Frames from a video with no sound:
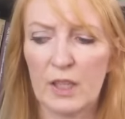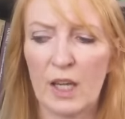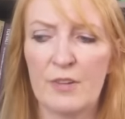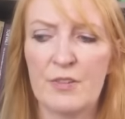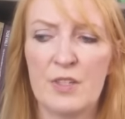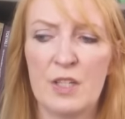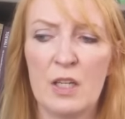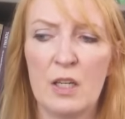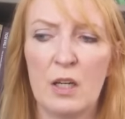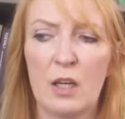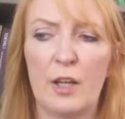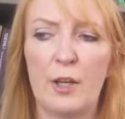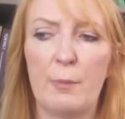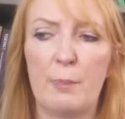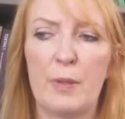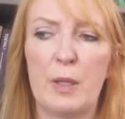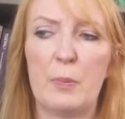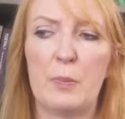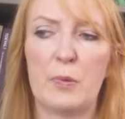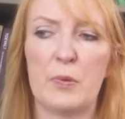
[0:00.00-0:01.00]
I've seen a lot
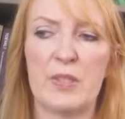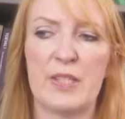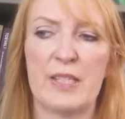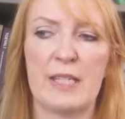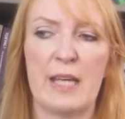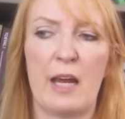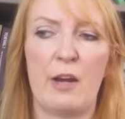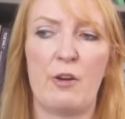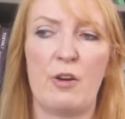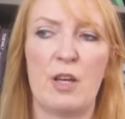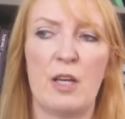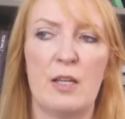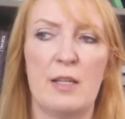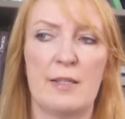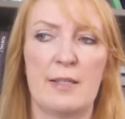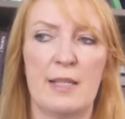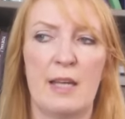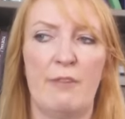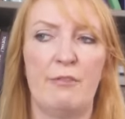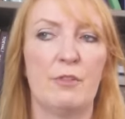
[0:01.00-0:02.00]
of people with Saturn in the
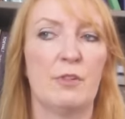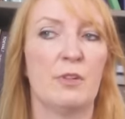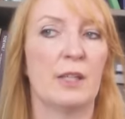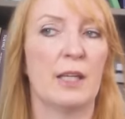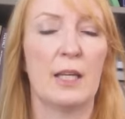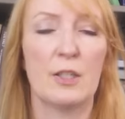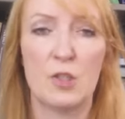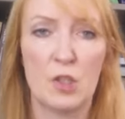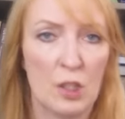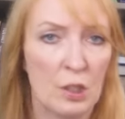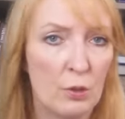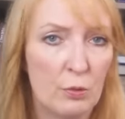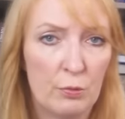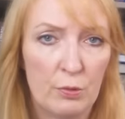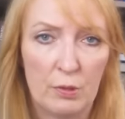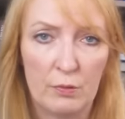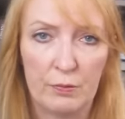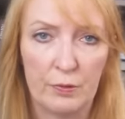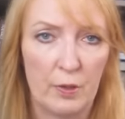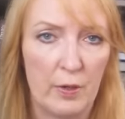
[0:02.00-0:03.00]
7th to get
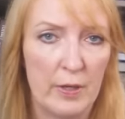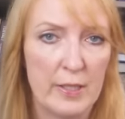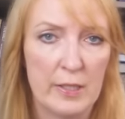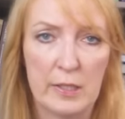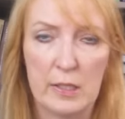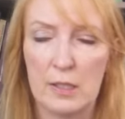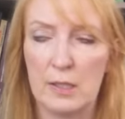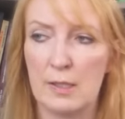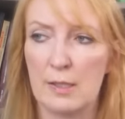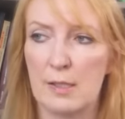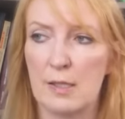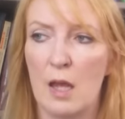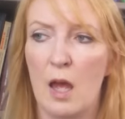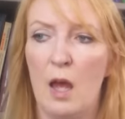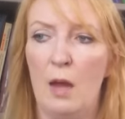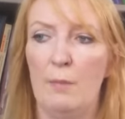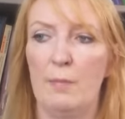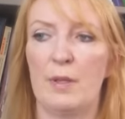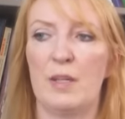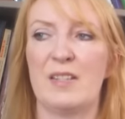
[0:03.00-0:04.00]
children, for instance,
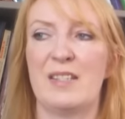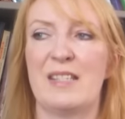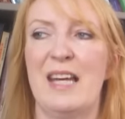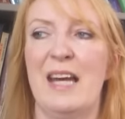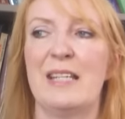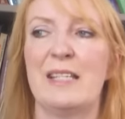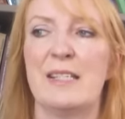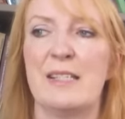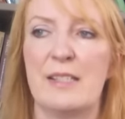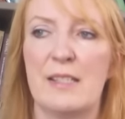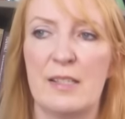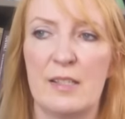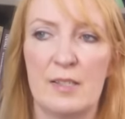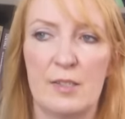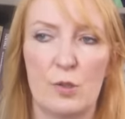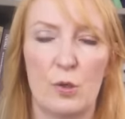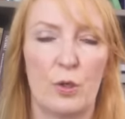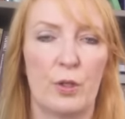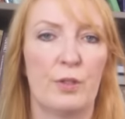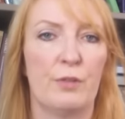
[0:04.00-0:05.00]
because that is the
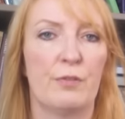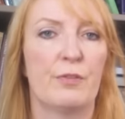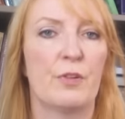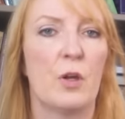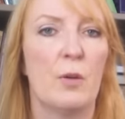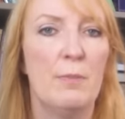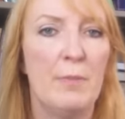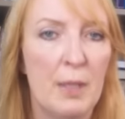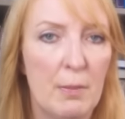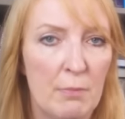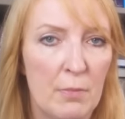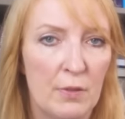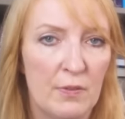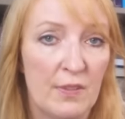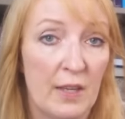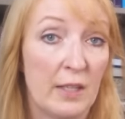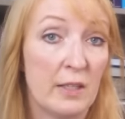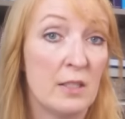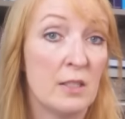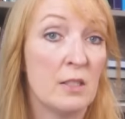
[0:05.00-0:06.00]
sort of commitment.
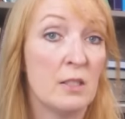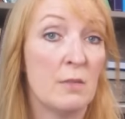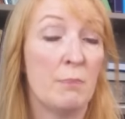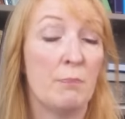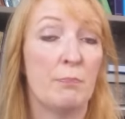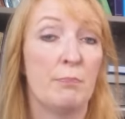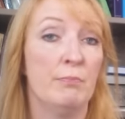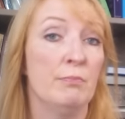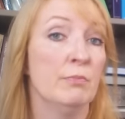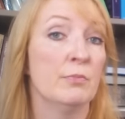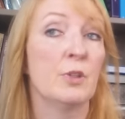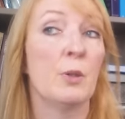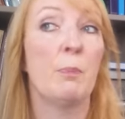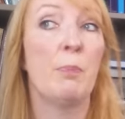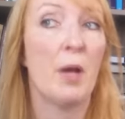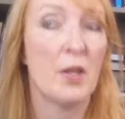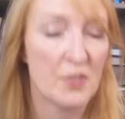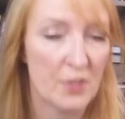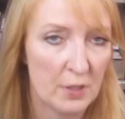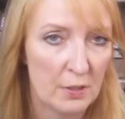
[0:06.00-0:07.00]
That is the
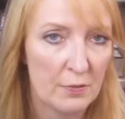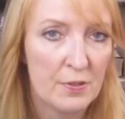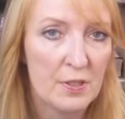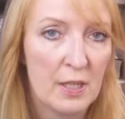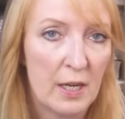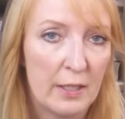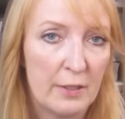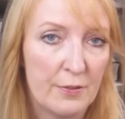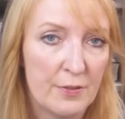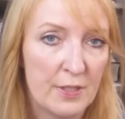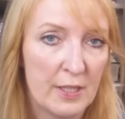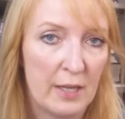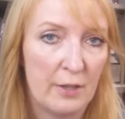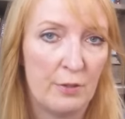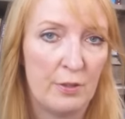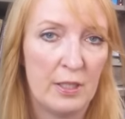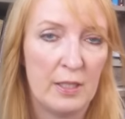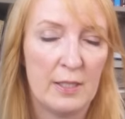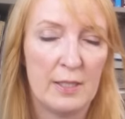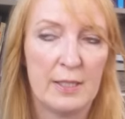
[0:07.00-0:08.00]
positive side of
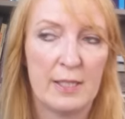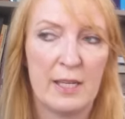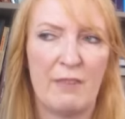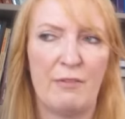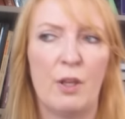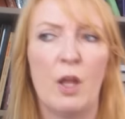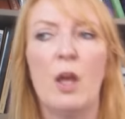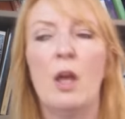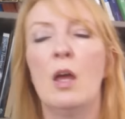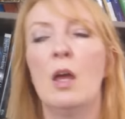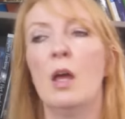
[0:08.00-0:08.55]
Saturn in the 7th.